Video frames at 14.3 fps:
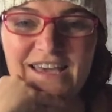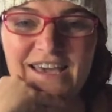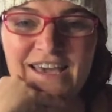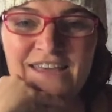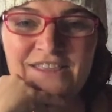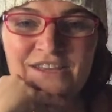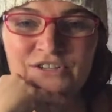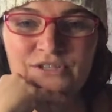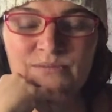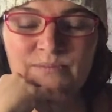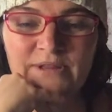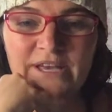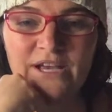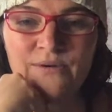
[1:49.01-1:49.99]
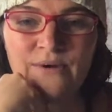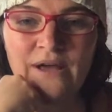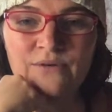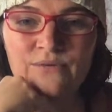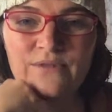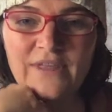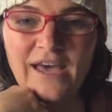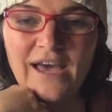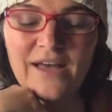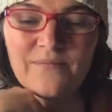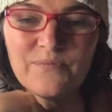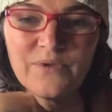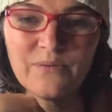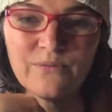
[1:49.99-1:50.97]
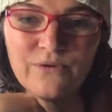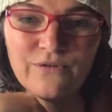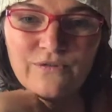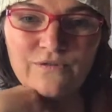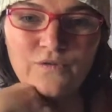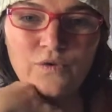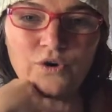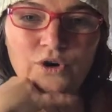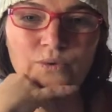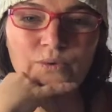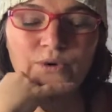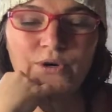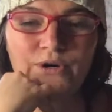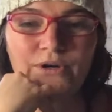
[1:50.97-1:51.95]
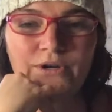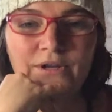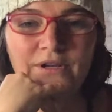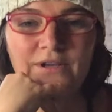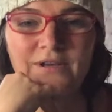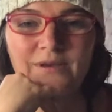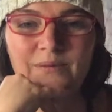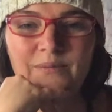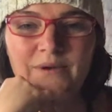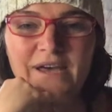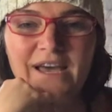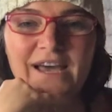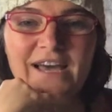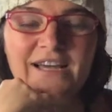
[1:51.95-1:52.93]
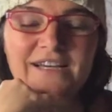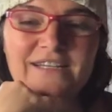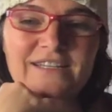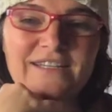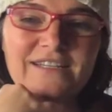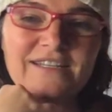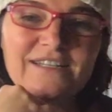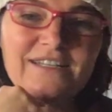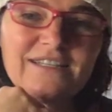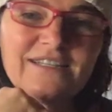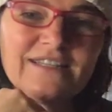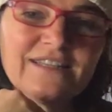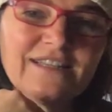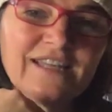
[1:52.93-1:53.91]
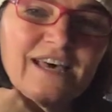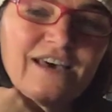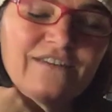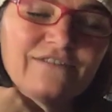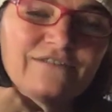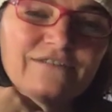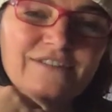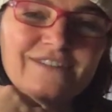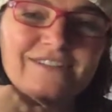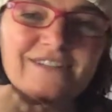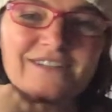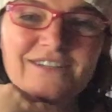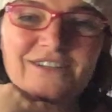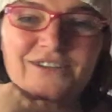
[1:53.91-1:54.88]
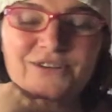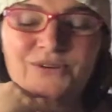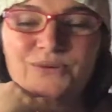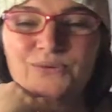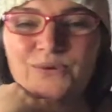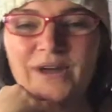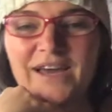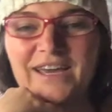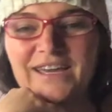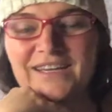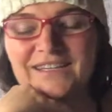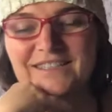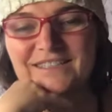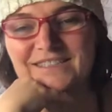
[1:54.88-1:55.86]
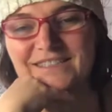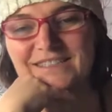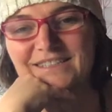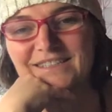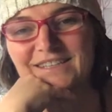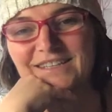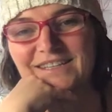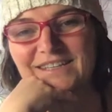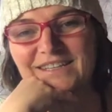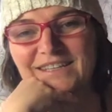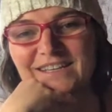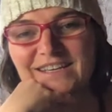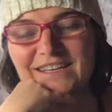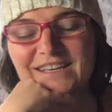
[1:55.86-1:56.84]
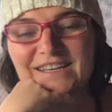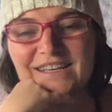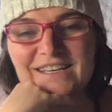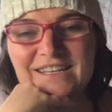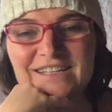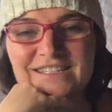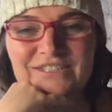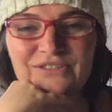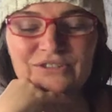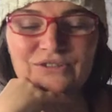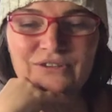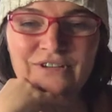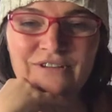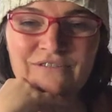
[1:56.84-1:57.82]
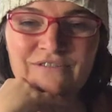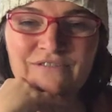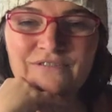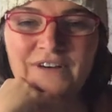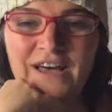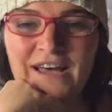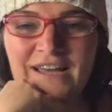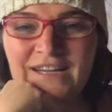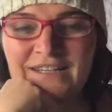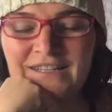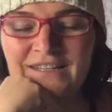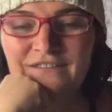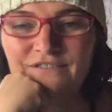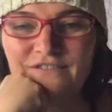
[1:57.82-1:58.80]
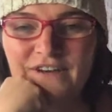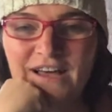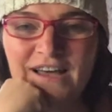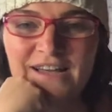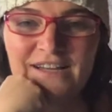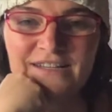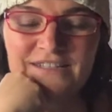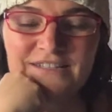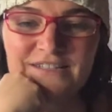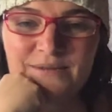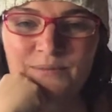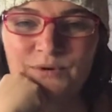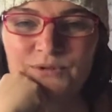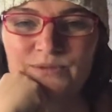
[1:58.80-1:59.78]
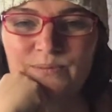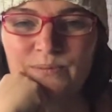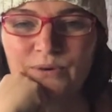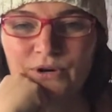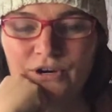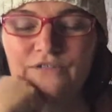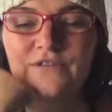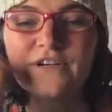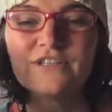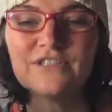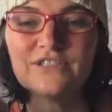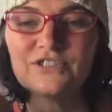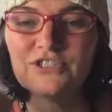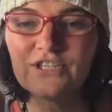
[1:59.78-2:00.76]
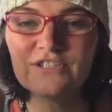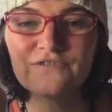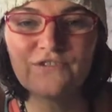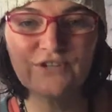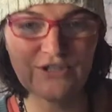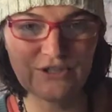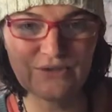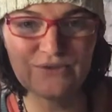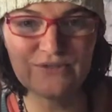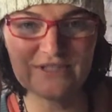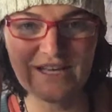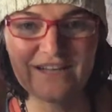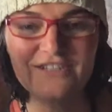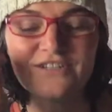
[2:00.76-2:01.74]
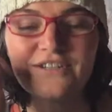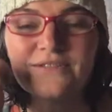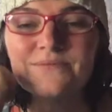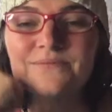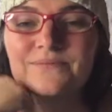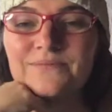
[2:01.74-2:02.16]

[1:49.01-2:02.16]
And then just play around with that. Move forward, back, left, right, until you can finally find the most perfect just for you center.